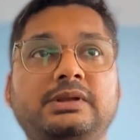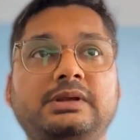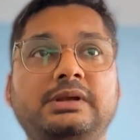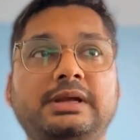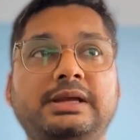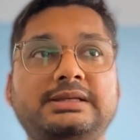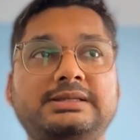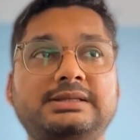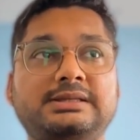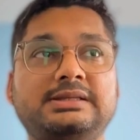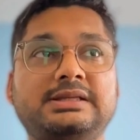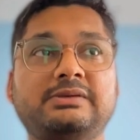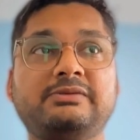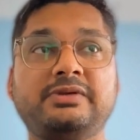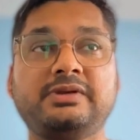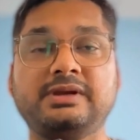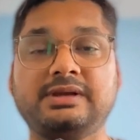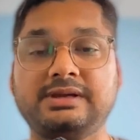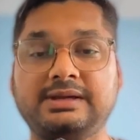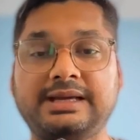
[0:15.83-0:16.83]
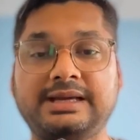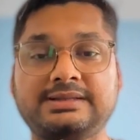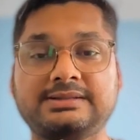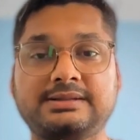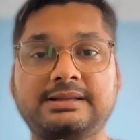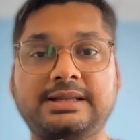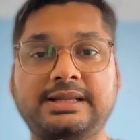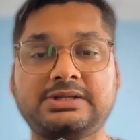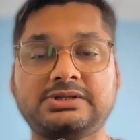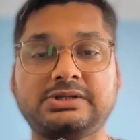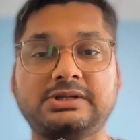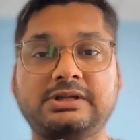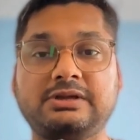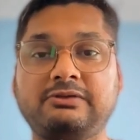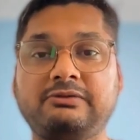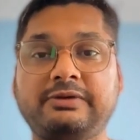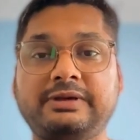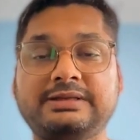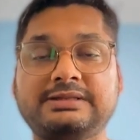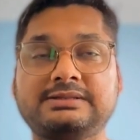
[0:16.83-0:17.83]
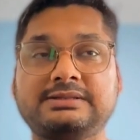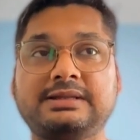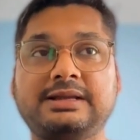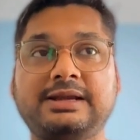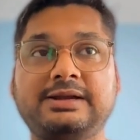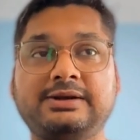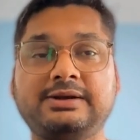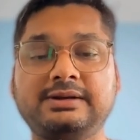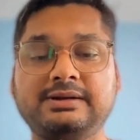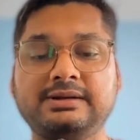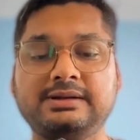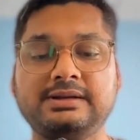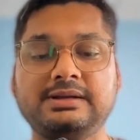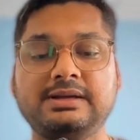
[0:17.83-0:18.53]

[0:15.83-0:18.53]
it's in giving a X connection request error.